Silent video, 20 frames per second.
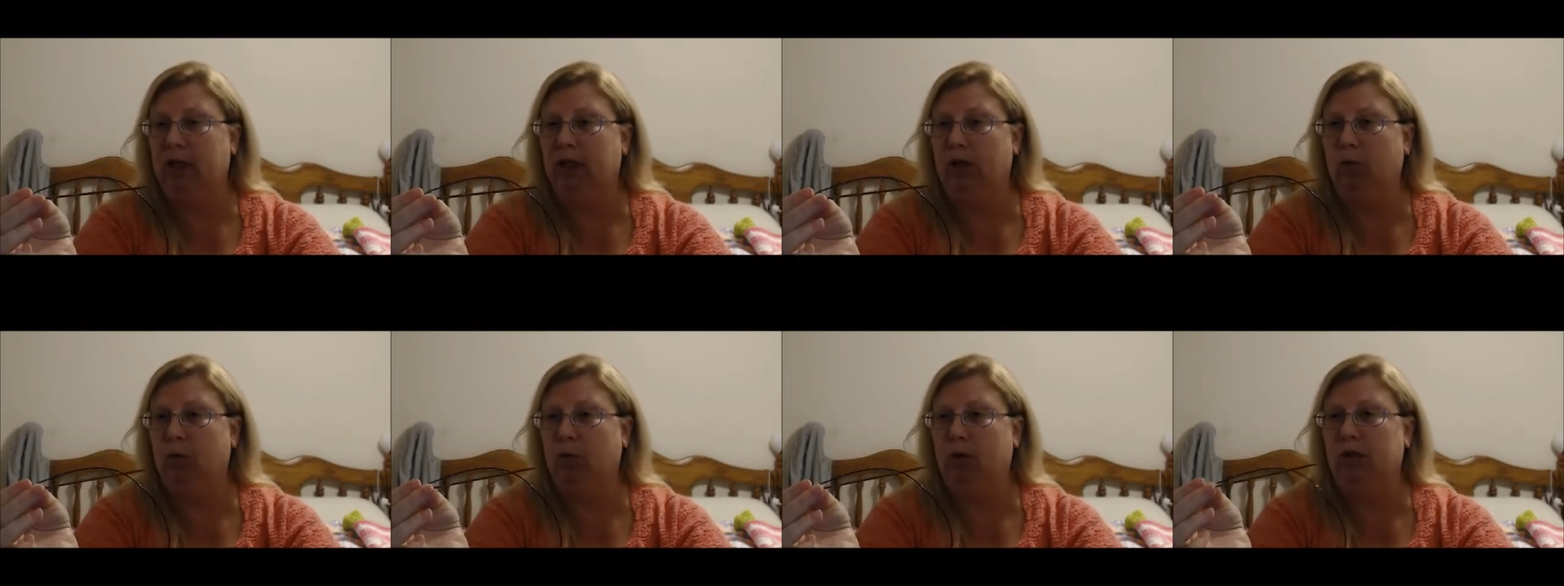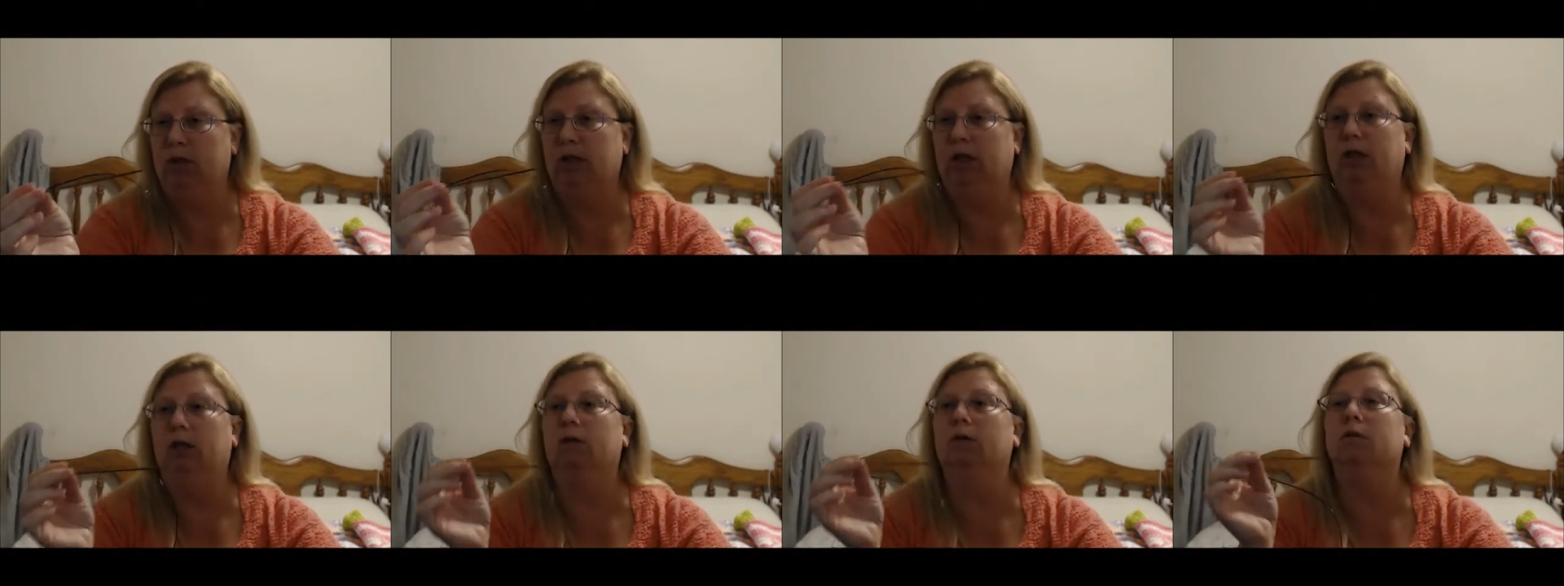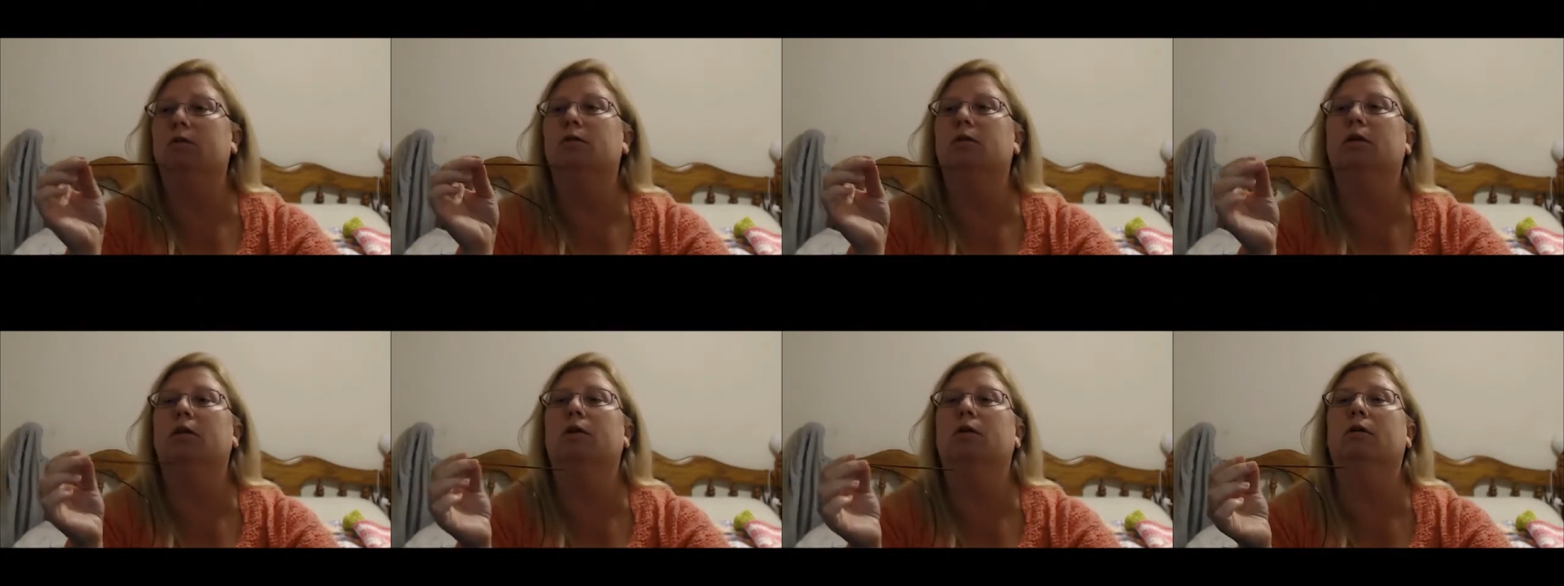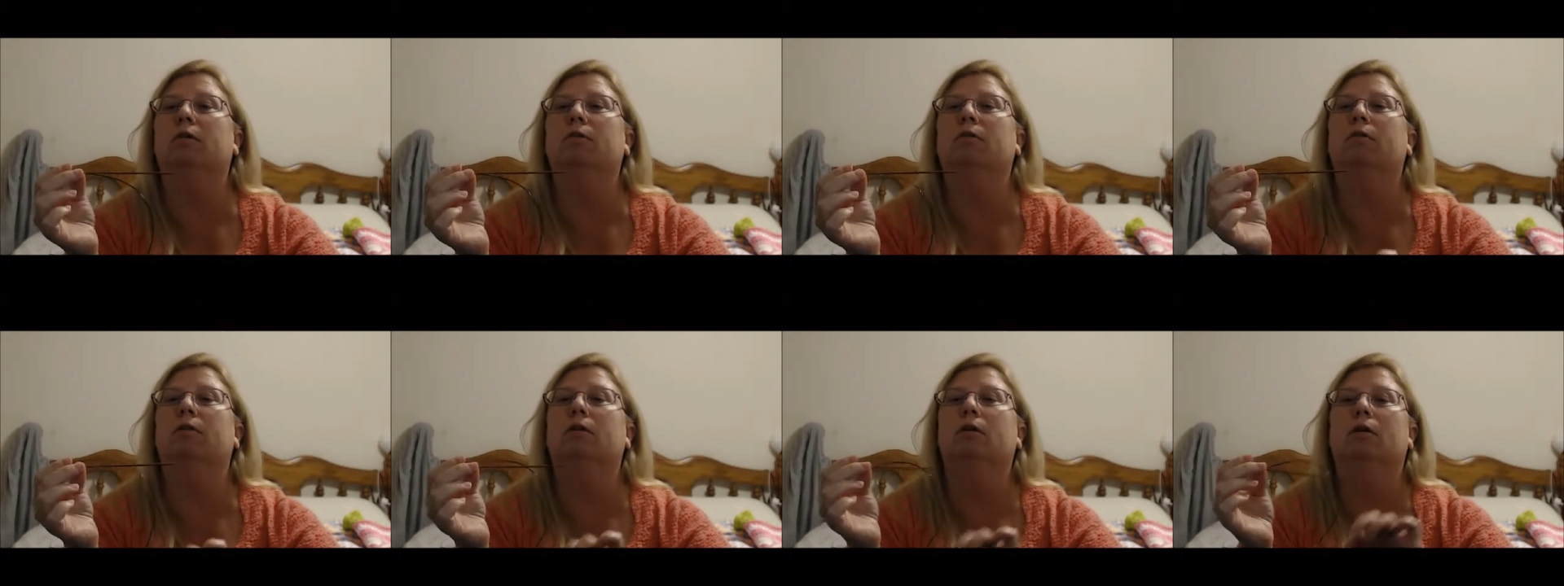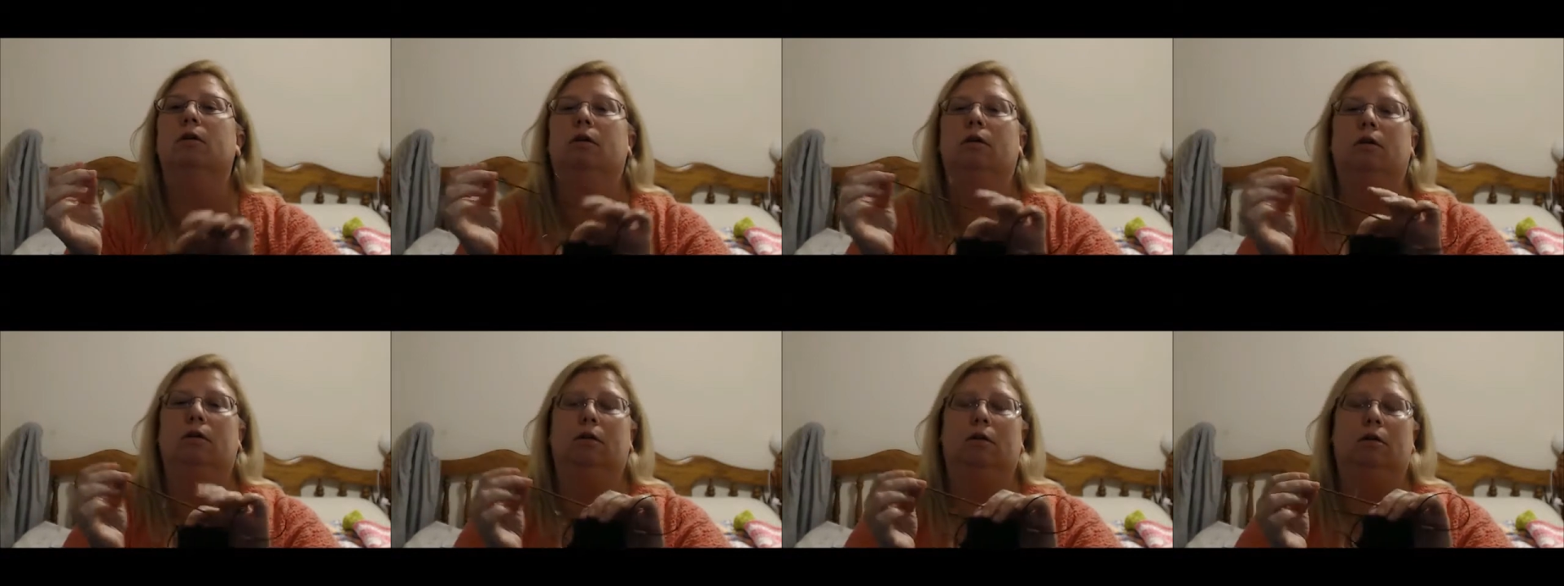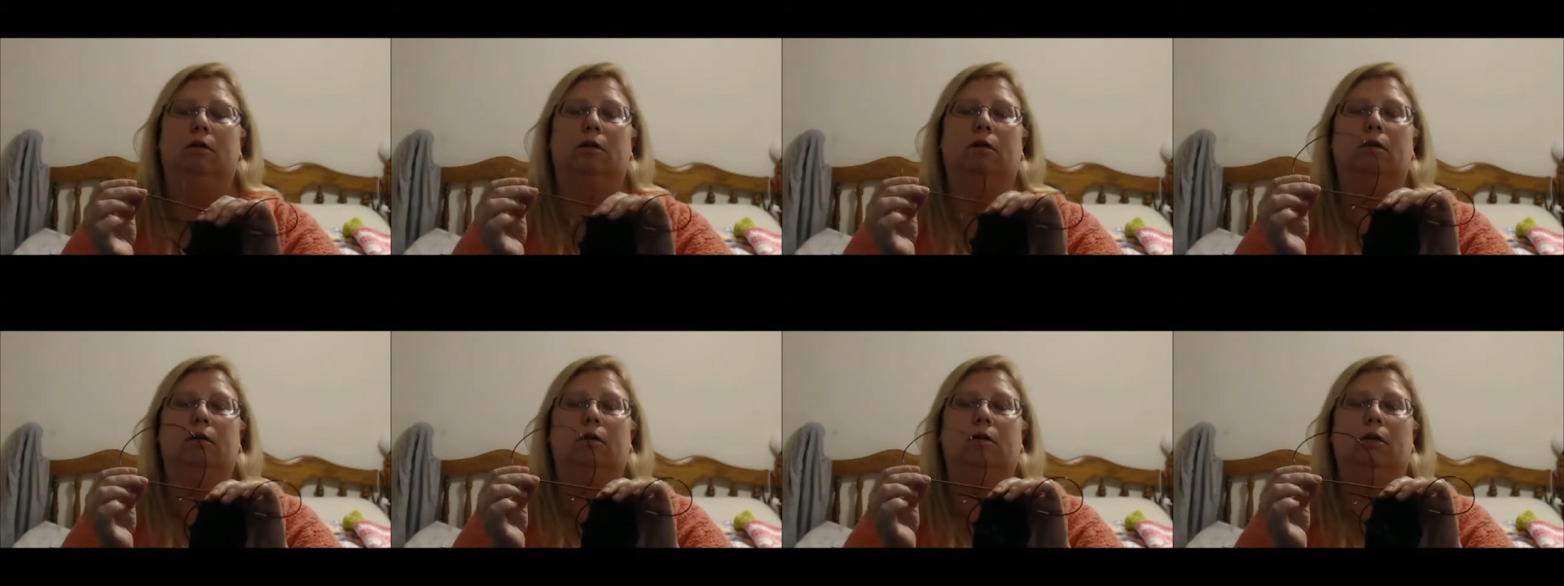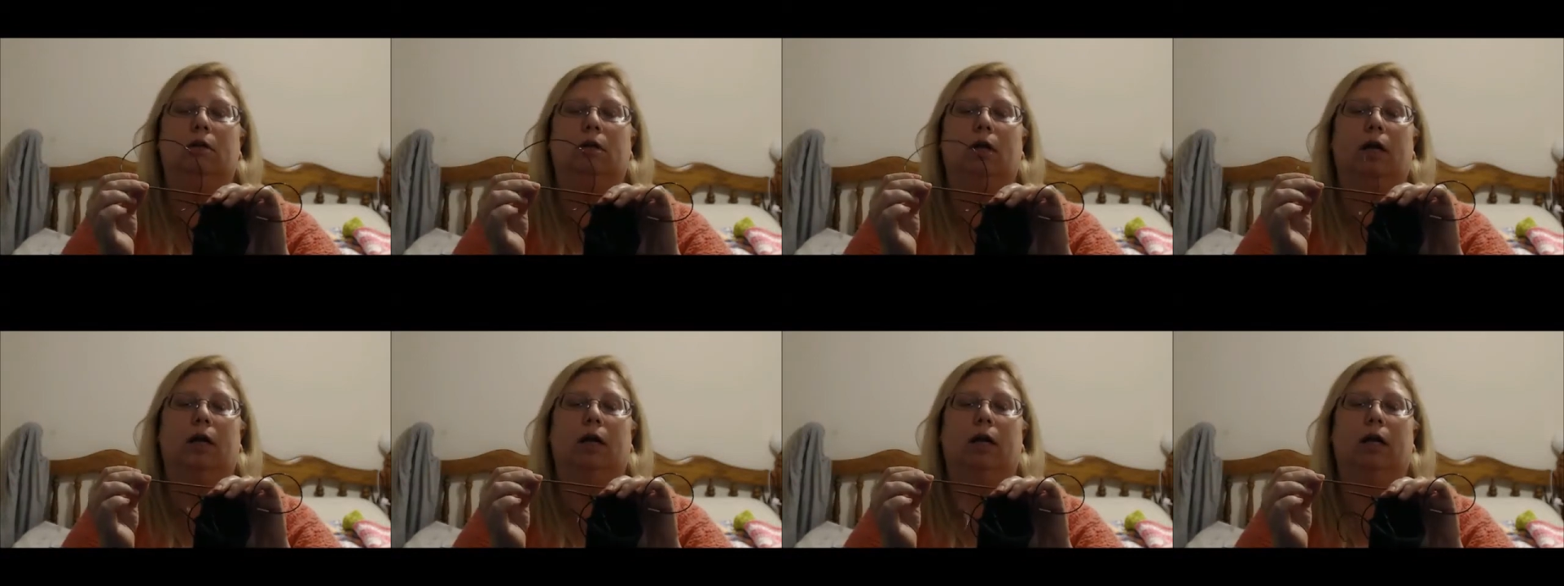wood needles, and they're, good God,